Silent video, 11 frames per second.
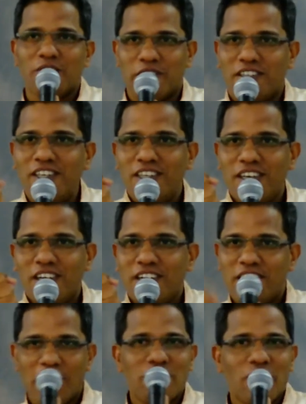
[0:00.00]
with the,
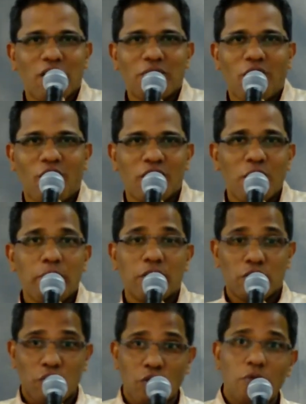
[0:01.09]
the angel of God. But
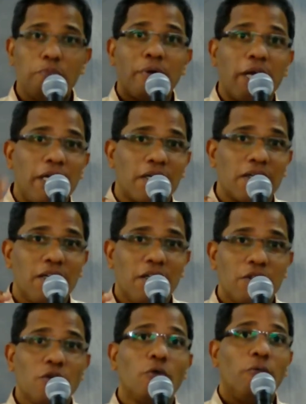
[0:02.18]
through prayer,
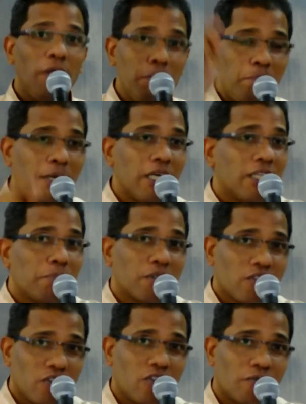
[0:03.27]
through weeping in the
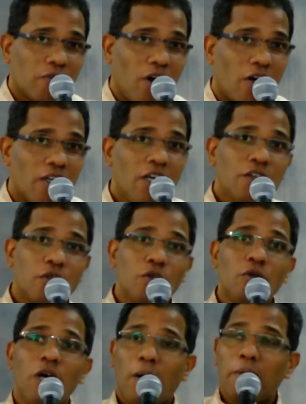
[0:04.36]
presence of God,
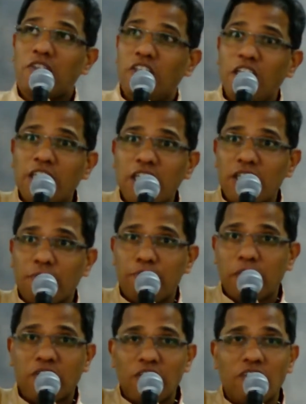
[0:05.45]
through I mean, seeking the
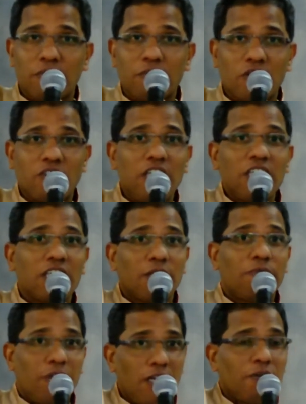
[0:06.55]
presence of God, seeking the
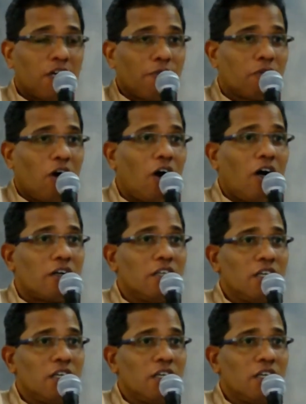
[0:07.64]
favor of God,